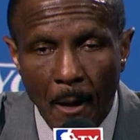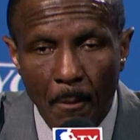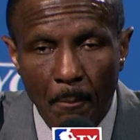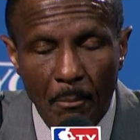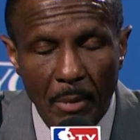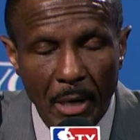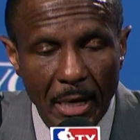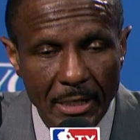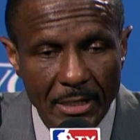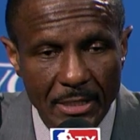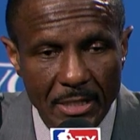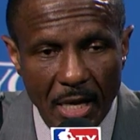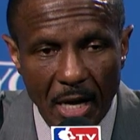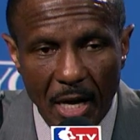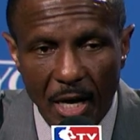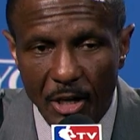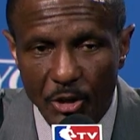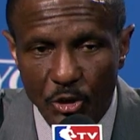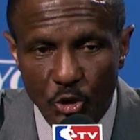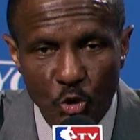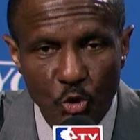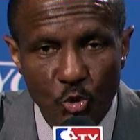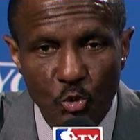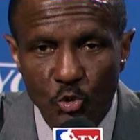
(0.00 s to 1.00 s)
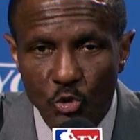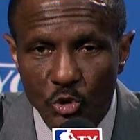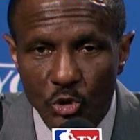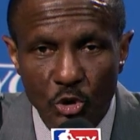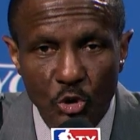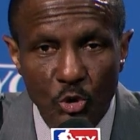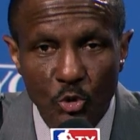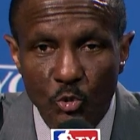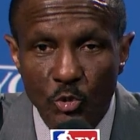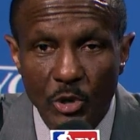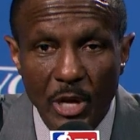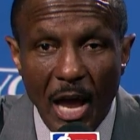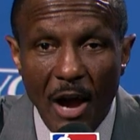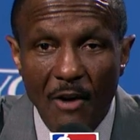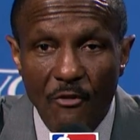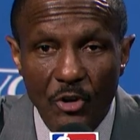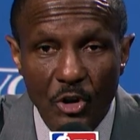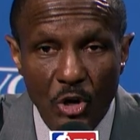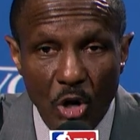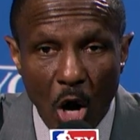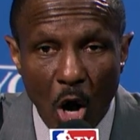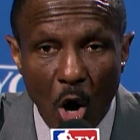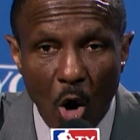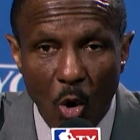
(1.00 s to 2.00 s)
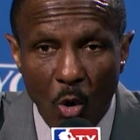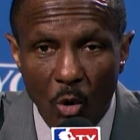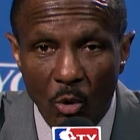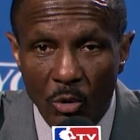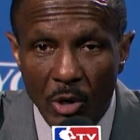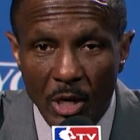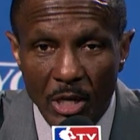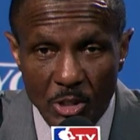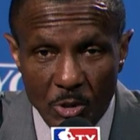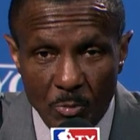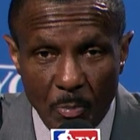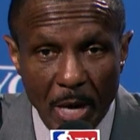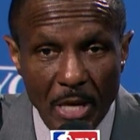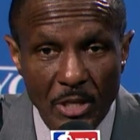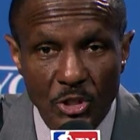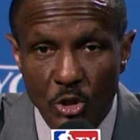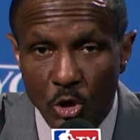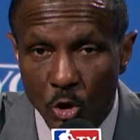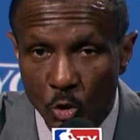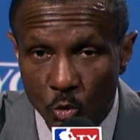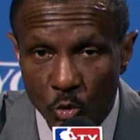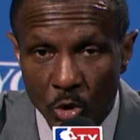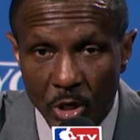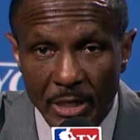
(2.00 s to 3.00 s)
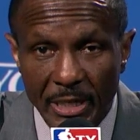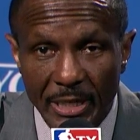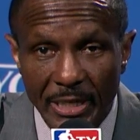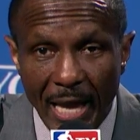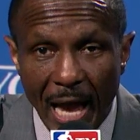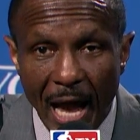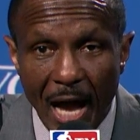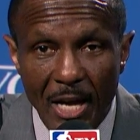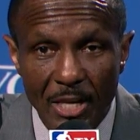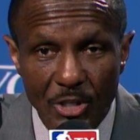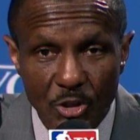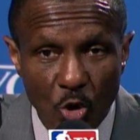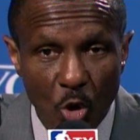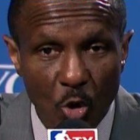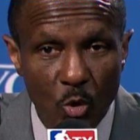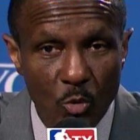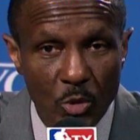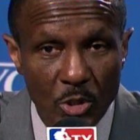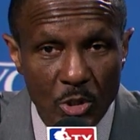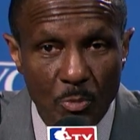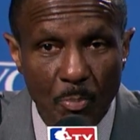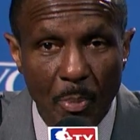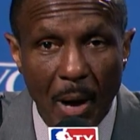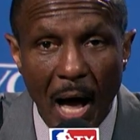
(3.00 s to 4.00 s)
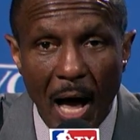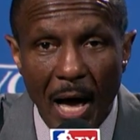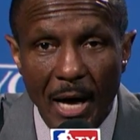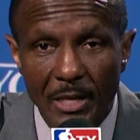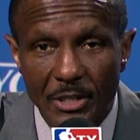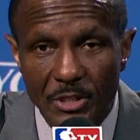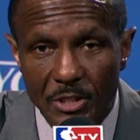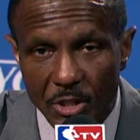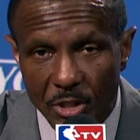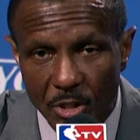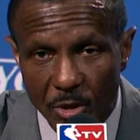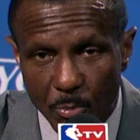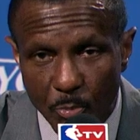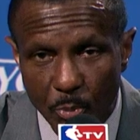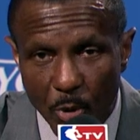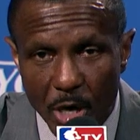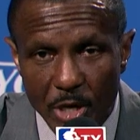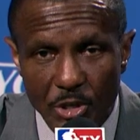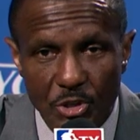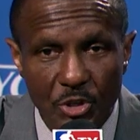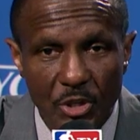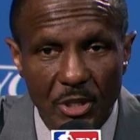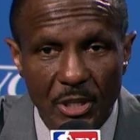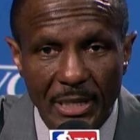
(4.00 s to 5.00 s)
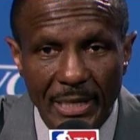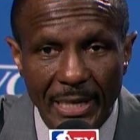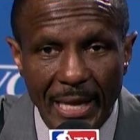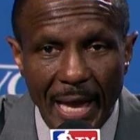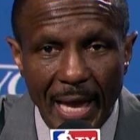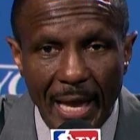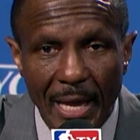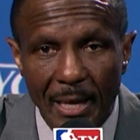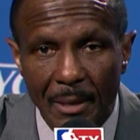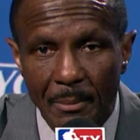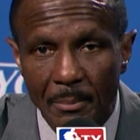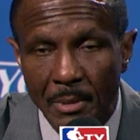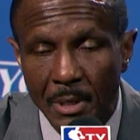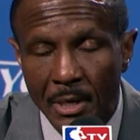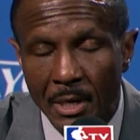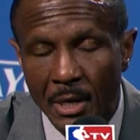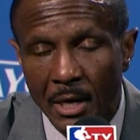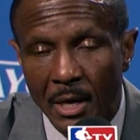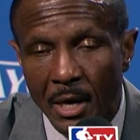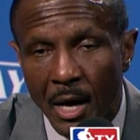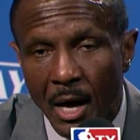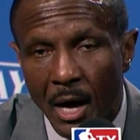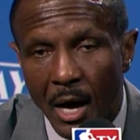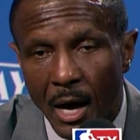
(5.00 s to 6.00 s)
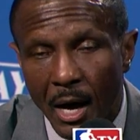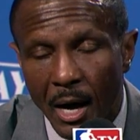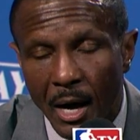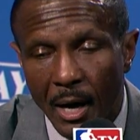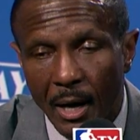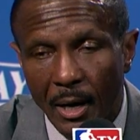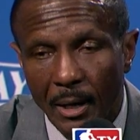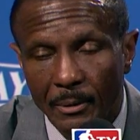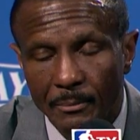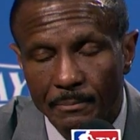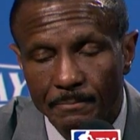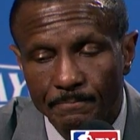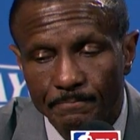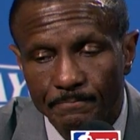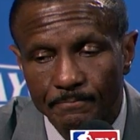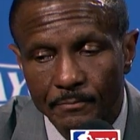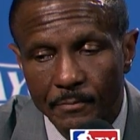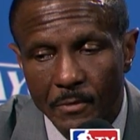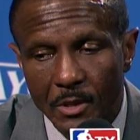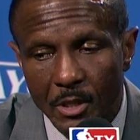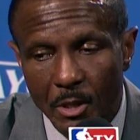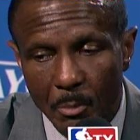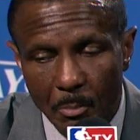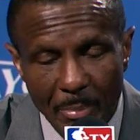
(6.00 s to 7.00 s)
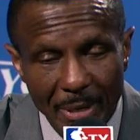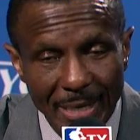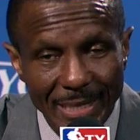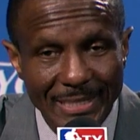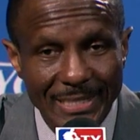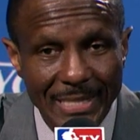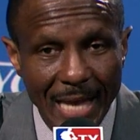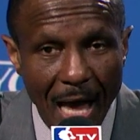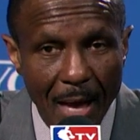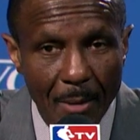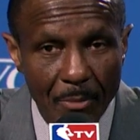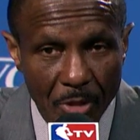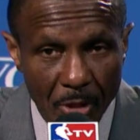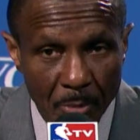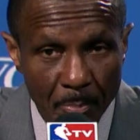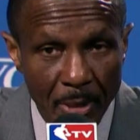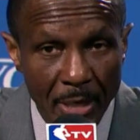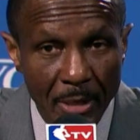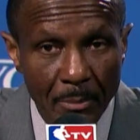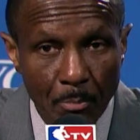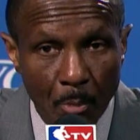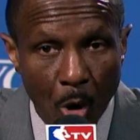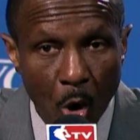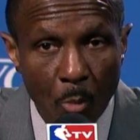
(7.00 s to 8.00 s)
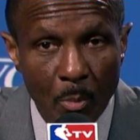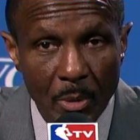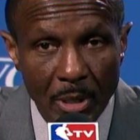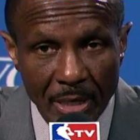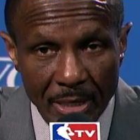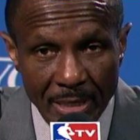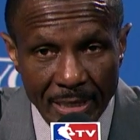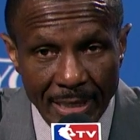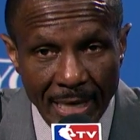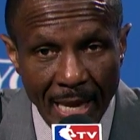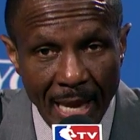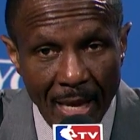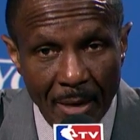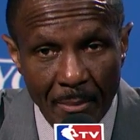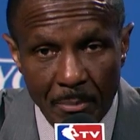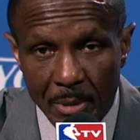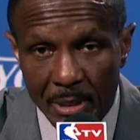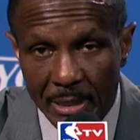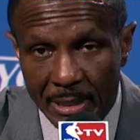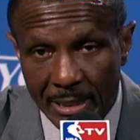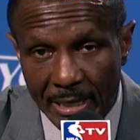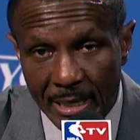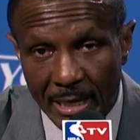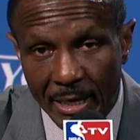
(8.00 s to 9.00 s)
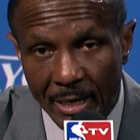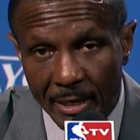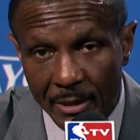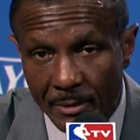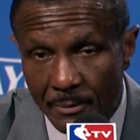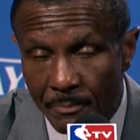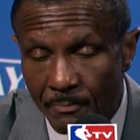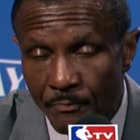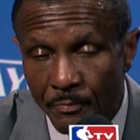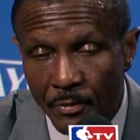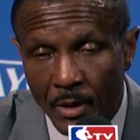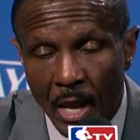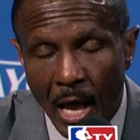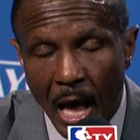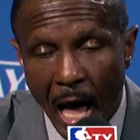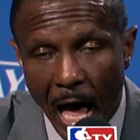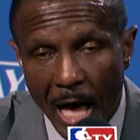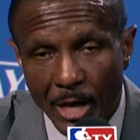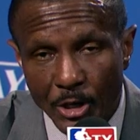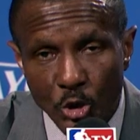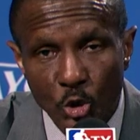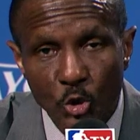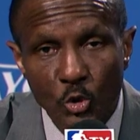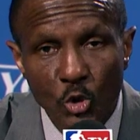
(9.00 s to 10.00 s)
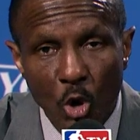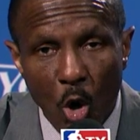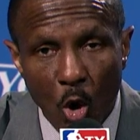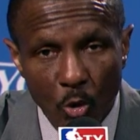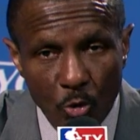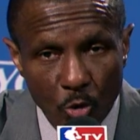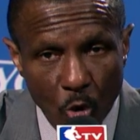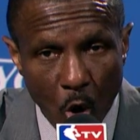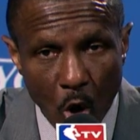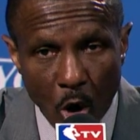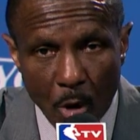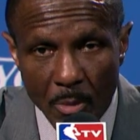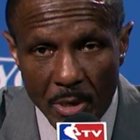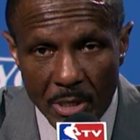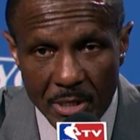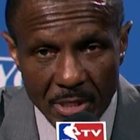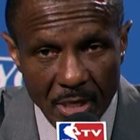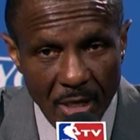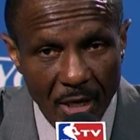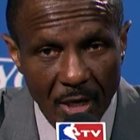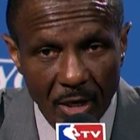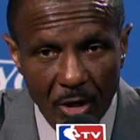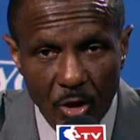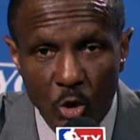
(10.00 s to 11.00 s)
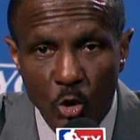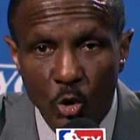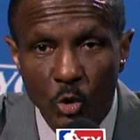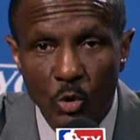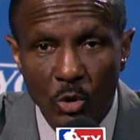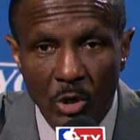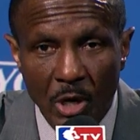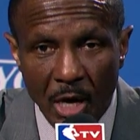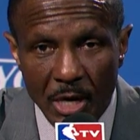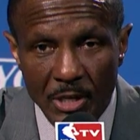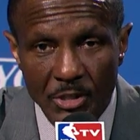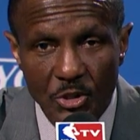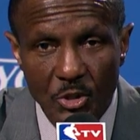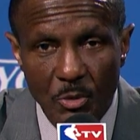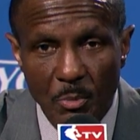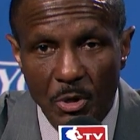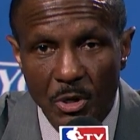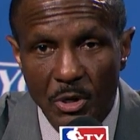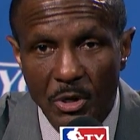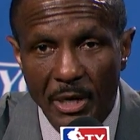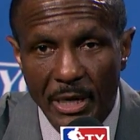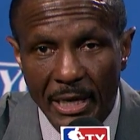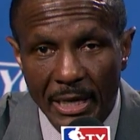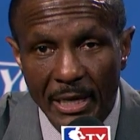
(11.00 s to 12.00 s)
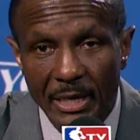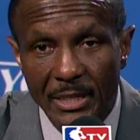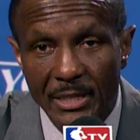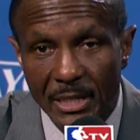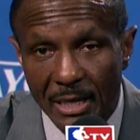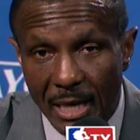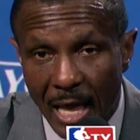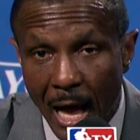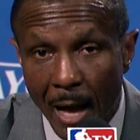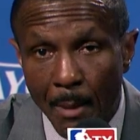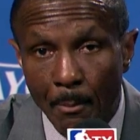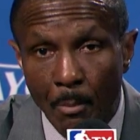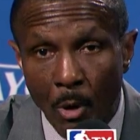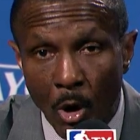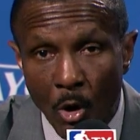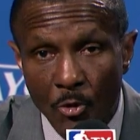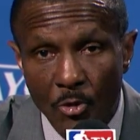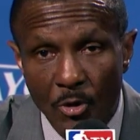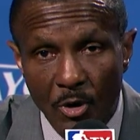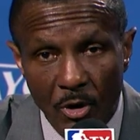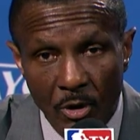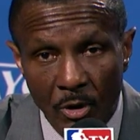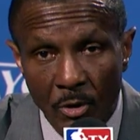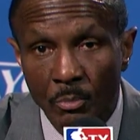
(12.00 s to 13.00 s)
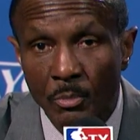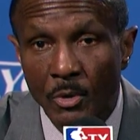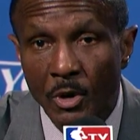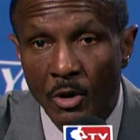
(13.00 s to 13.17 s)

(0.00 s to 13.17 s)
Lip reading: but you never know, especially a rookie, how he's going to respond to the pressure of the game. The big time, the big moment of the game. But again, I do know Norm is a cool customer. He and DeLon both are,